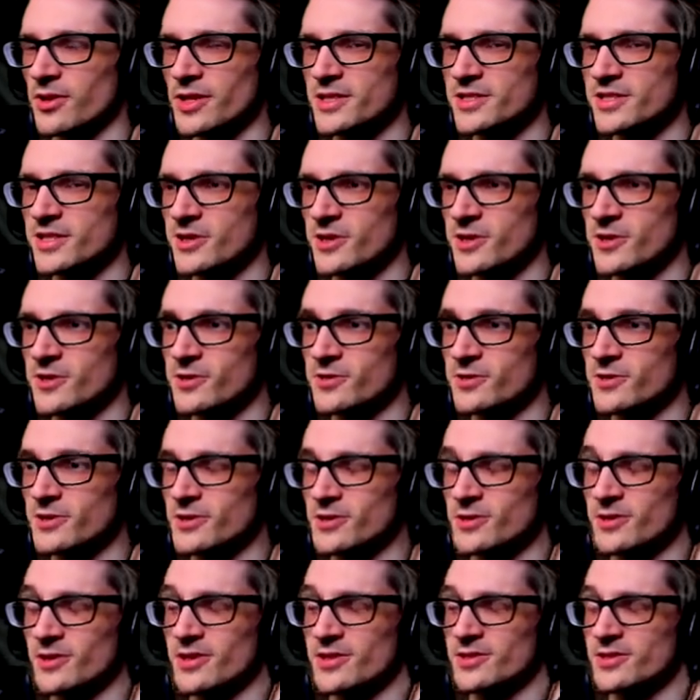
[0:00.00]
let's uh,
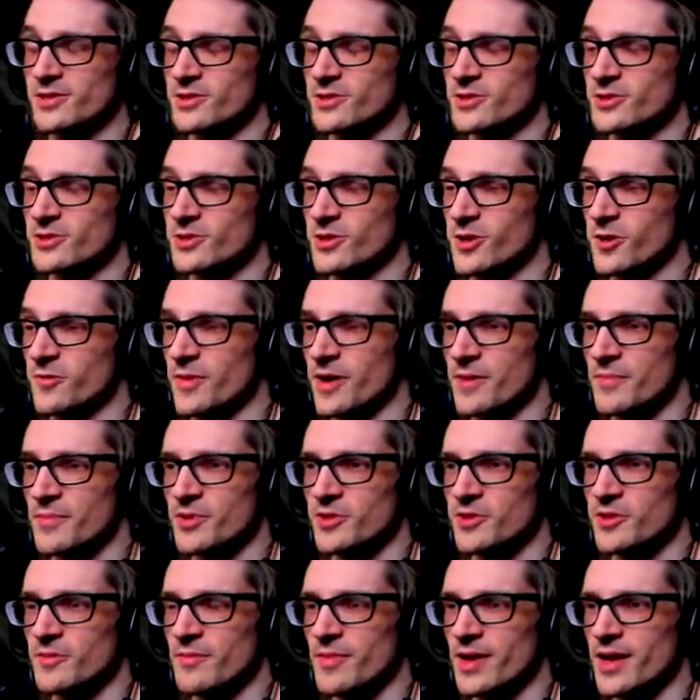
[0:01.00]
uh, let's assume I
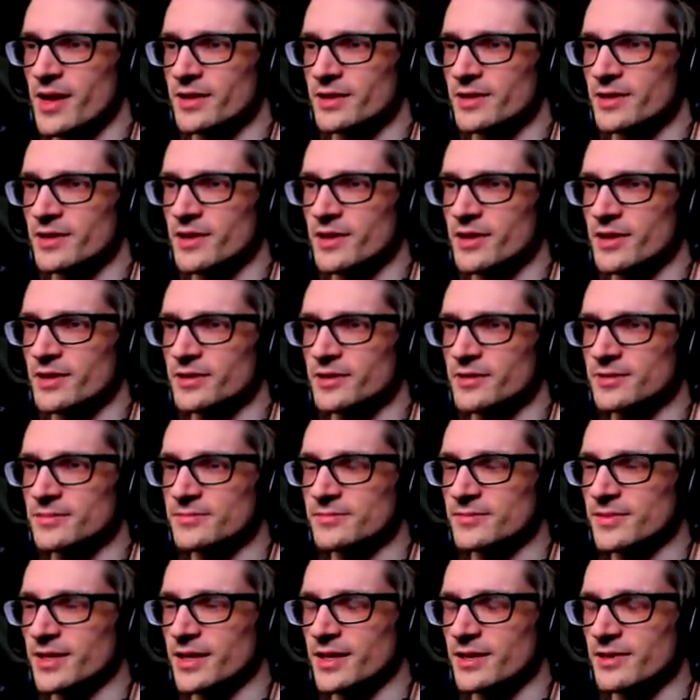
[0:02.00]
put the magnet on
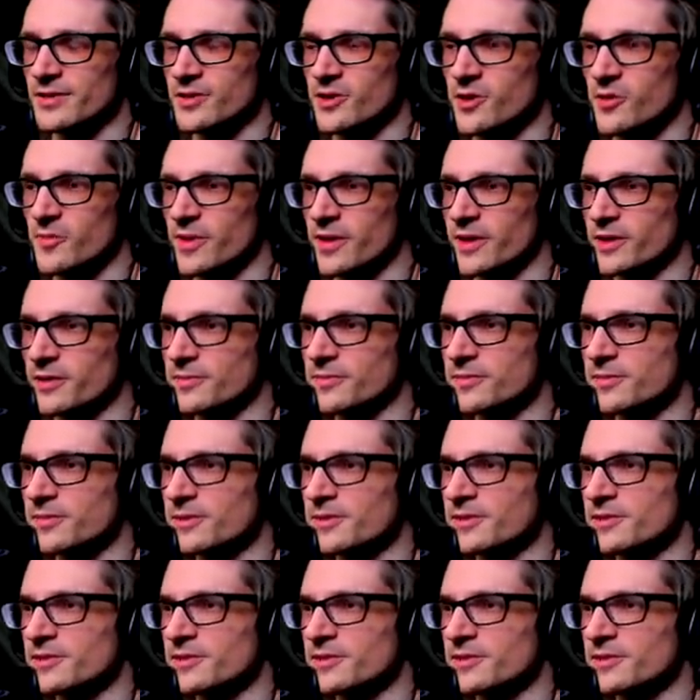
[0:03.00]
it. I don't know, man.